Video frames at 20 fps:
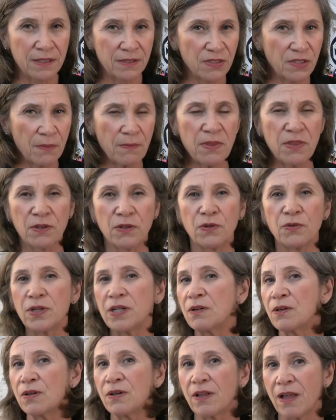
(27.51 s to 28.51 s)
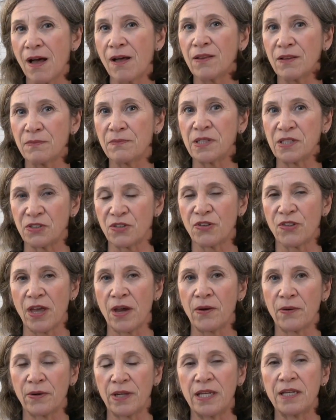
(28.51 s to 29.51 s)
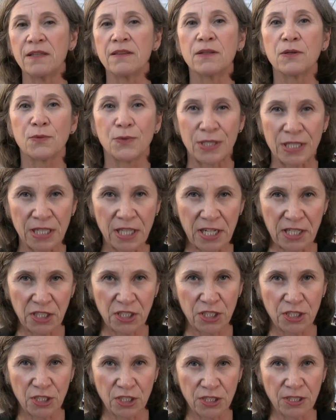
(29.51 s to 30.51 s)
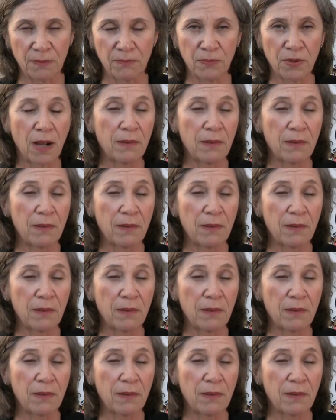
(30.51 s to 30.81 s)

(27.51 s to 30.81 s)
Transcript: some of the critical elements, though, in the relationship.